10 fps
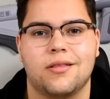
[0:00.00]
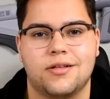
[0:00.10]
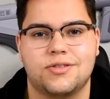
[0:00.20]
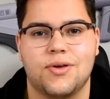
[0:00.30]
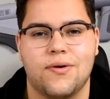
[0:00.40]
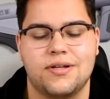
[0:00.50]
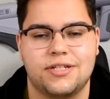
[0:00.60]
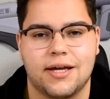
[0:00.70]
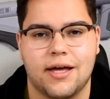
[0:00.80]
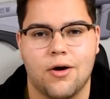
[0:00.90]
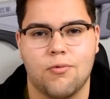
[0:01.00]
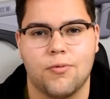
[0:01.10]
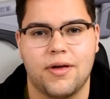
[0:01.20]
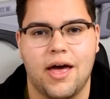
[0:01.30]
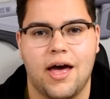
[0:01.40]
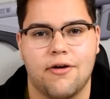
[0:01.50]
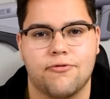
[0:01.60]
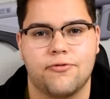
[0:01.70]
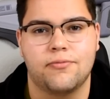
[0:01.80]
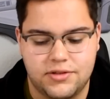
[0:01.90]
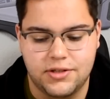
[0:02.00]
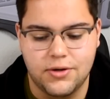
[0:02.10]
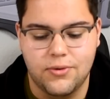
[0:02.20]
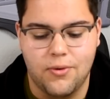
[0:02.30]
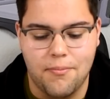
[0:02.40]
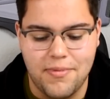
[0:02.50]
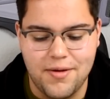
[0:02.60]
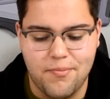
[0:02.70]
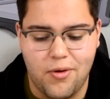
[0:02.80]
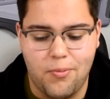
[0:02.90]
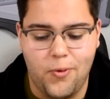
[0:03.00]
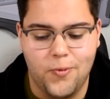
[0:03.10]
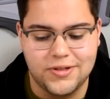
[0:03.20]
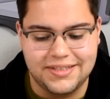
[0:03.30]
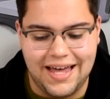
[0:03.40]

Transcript: let's go and check out what we have. So, Mint Mobile was